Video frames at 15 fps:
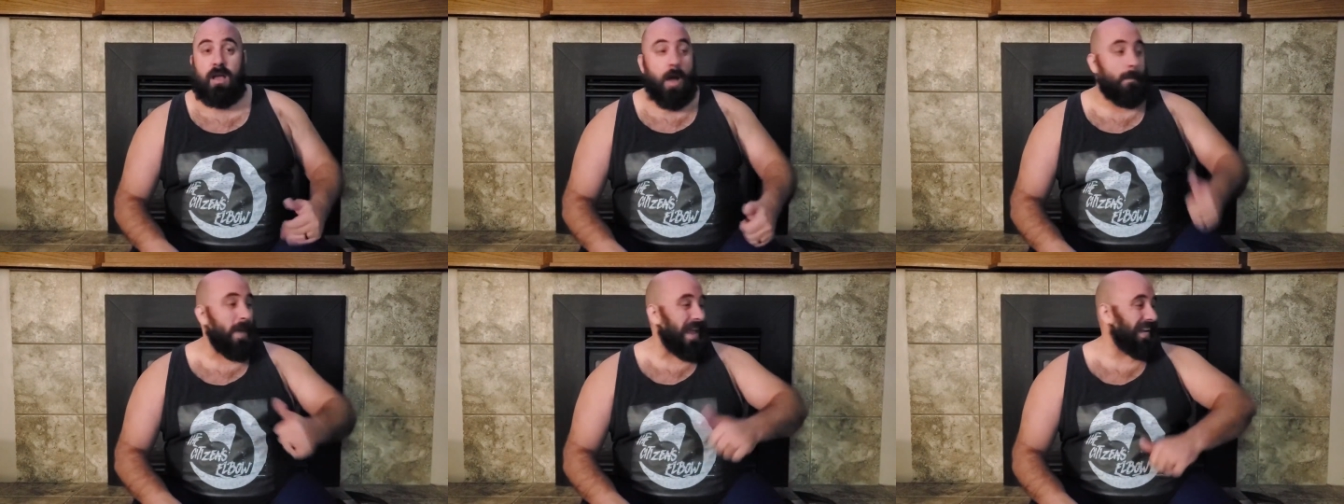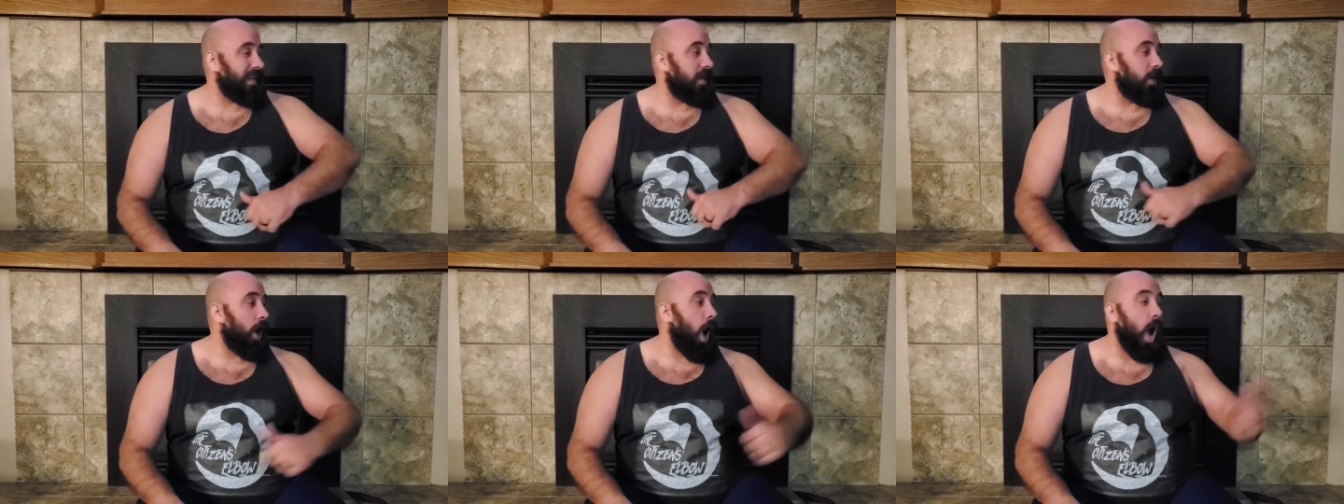Up
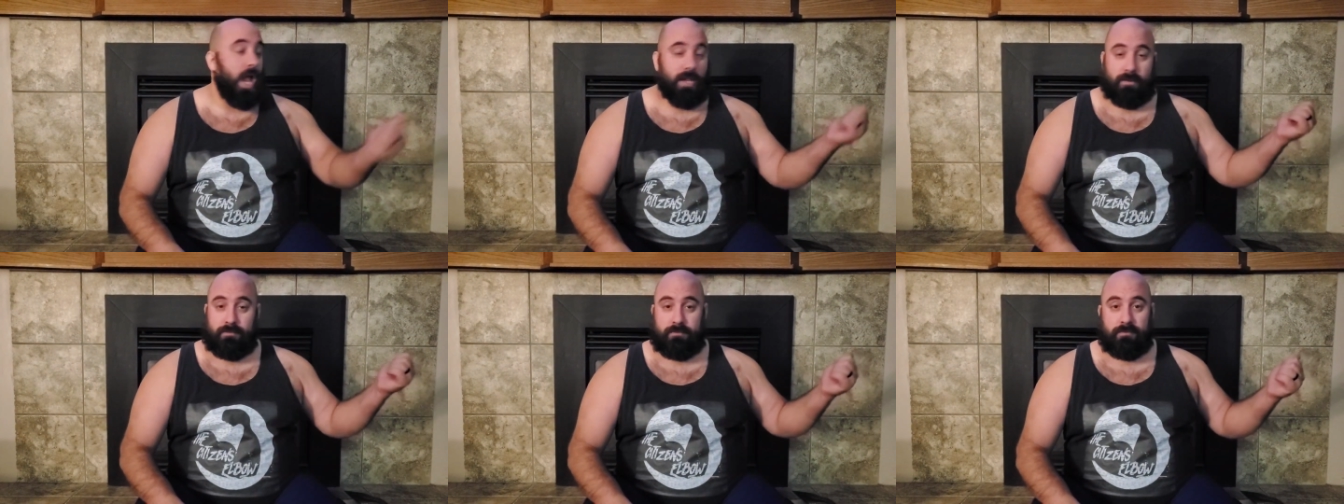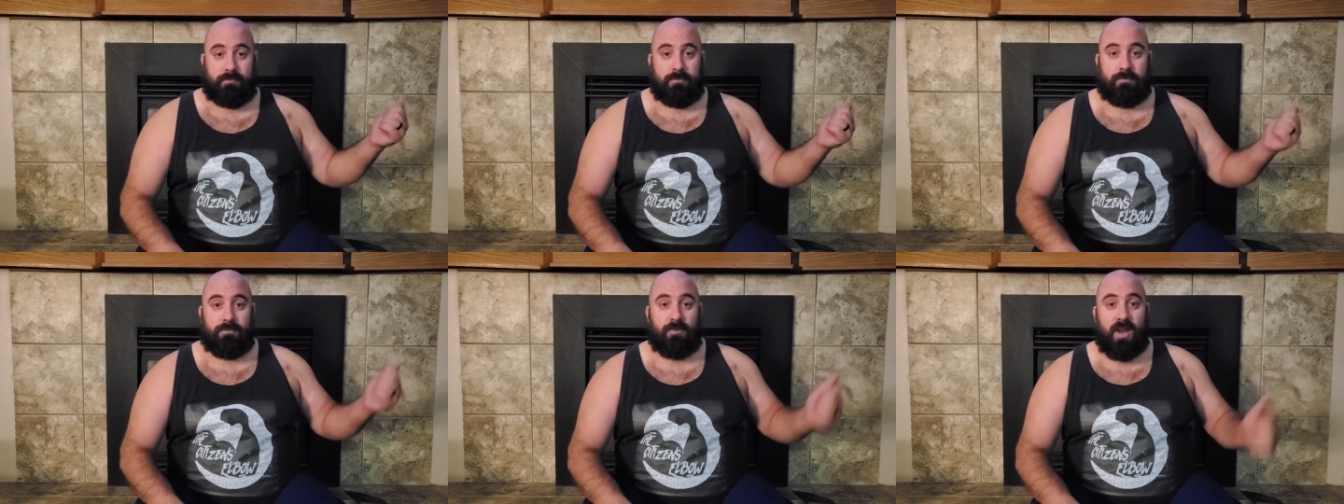and gone,
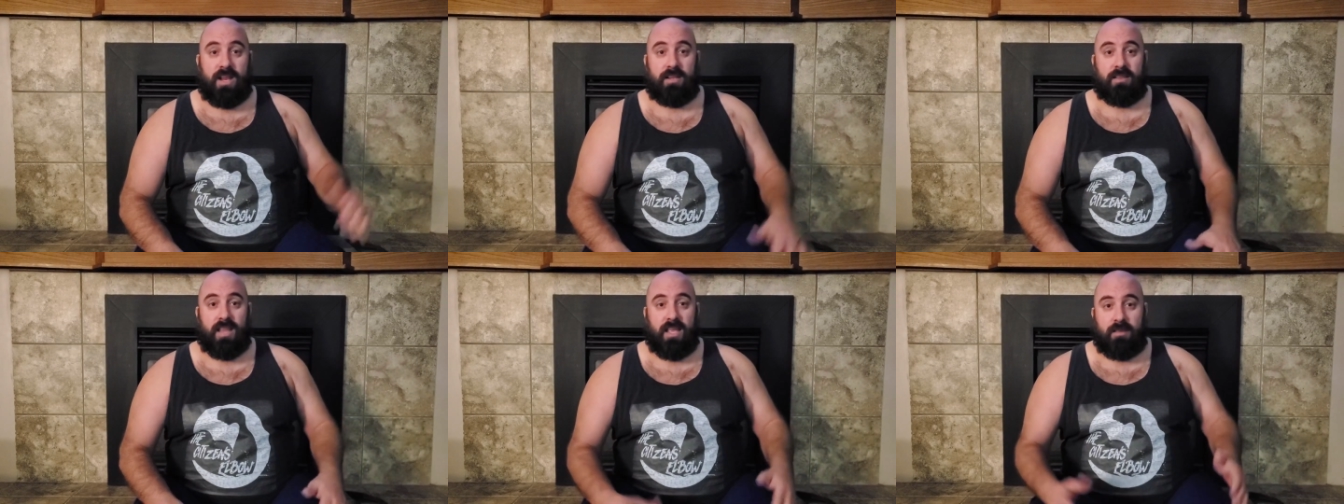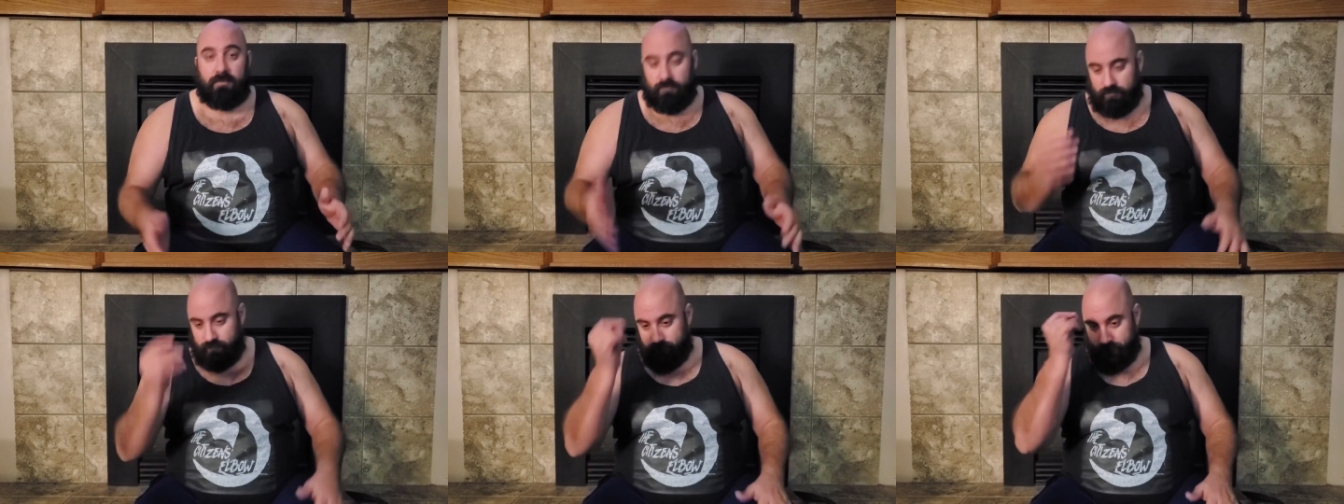right?
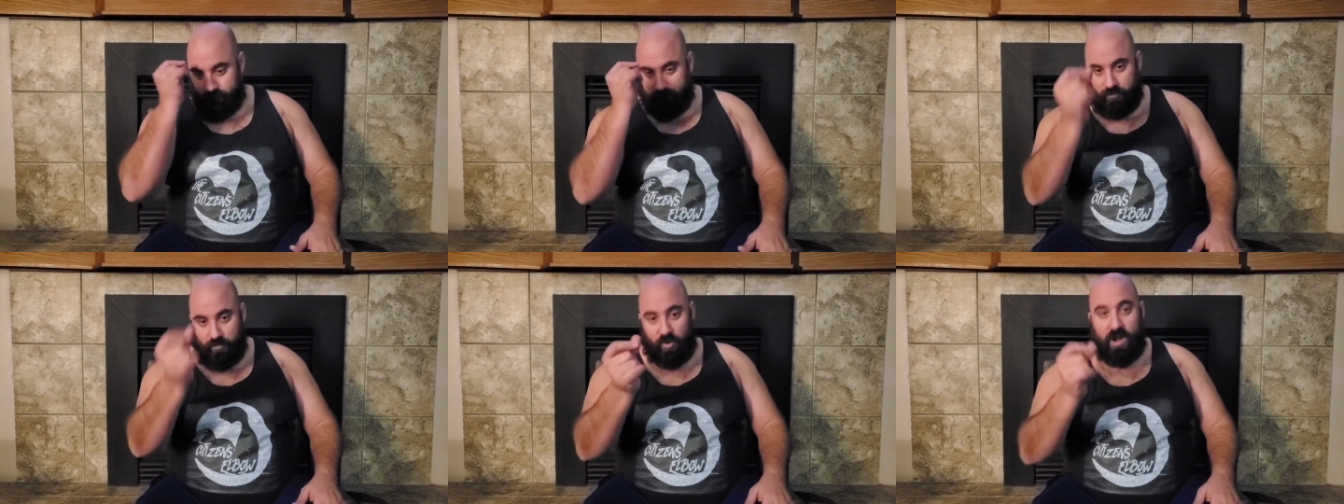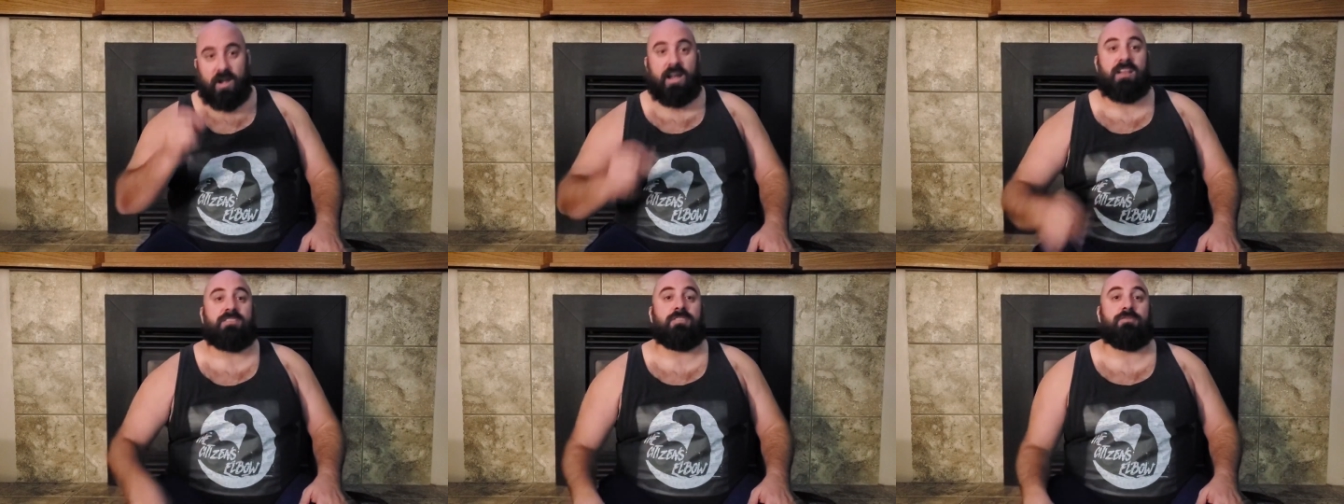Like
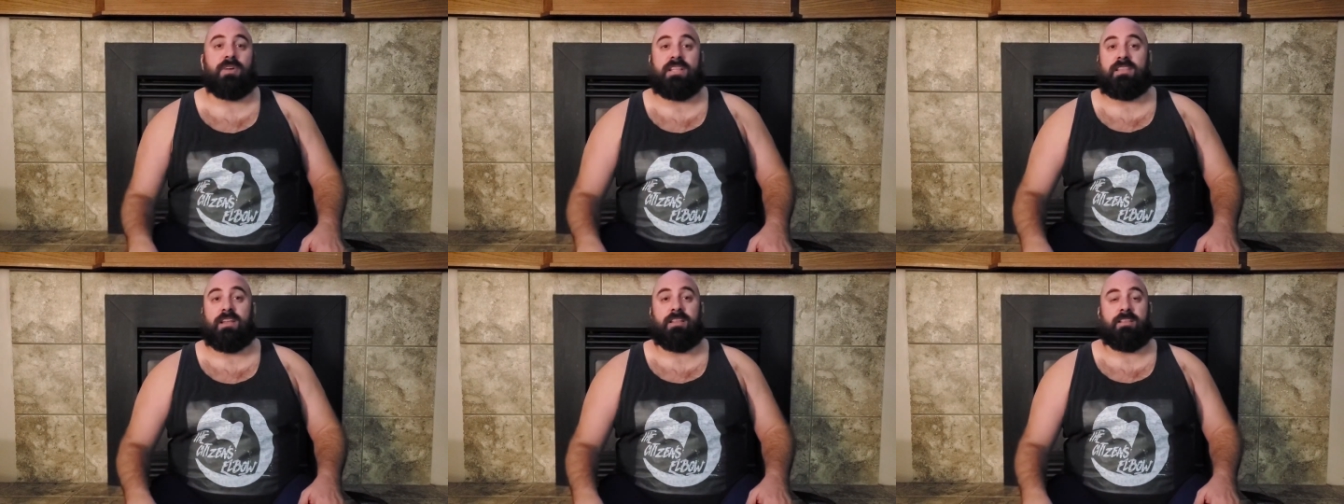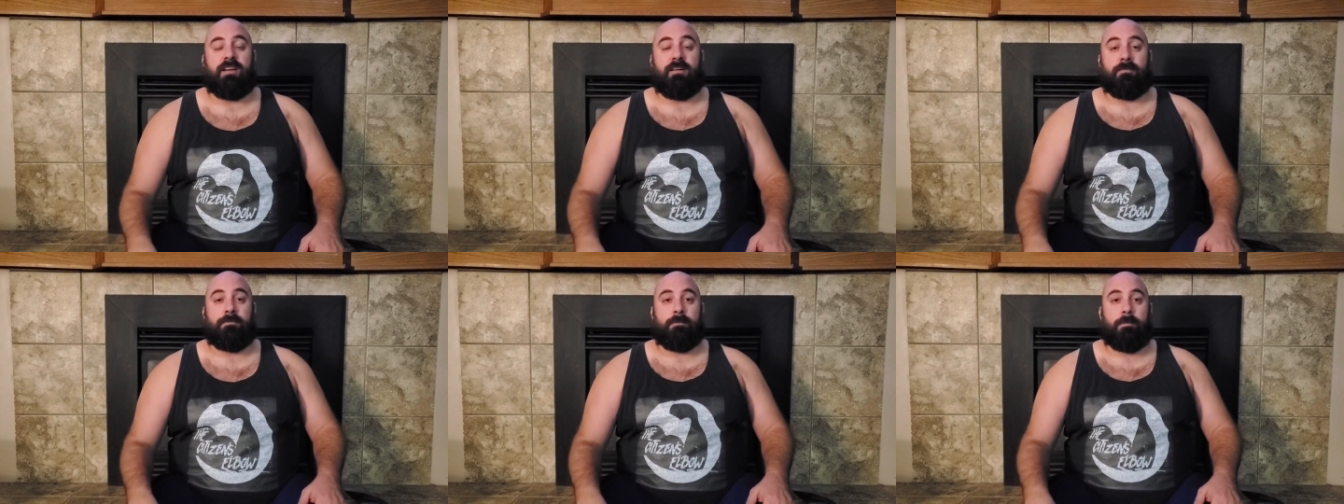prayer answered right then and
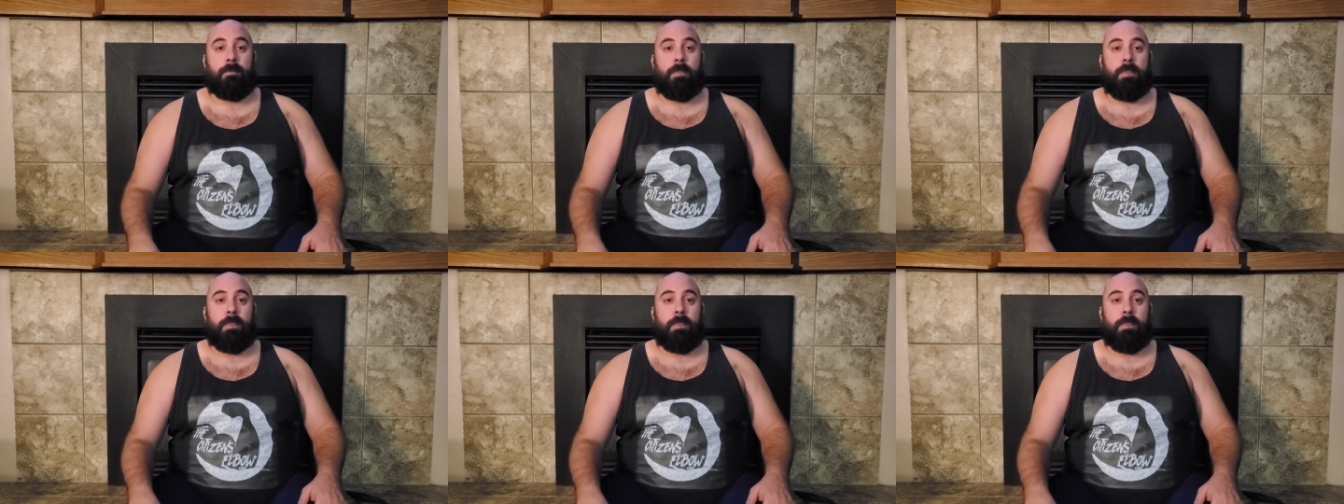there.